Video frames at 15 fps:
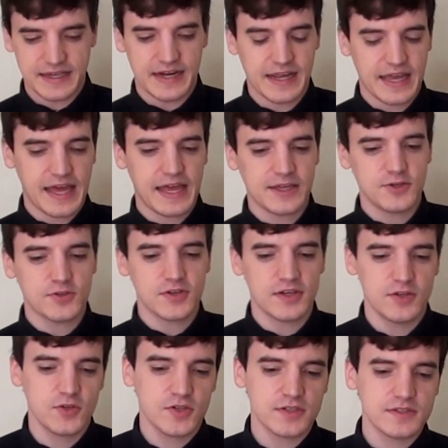And you
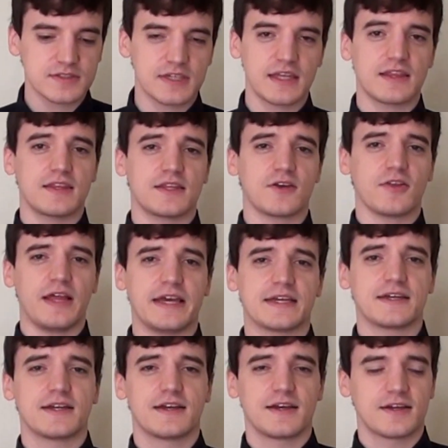couldn't say that they're like
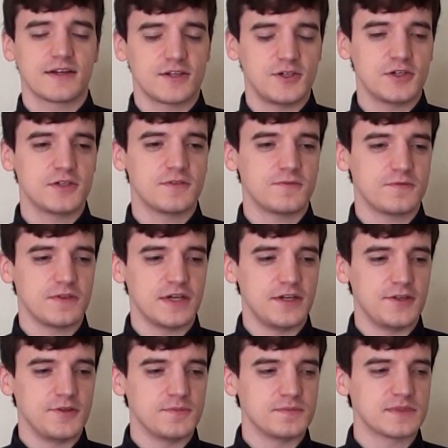good
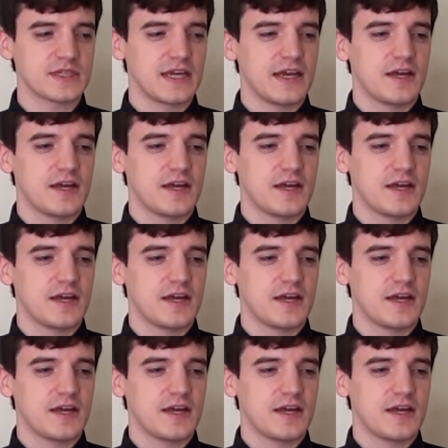films.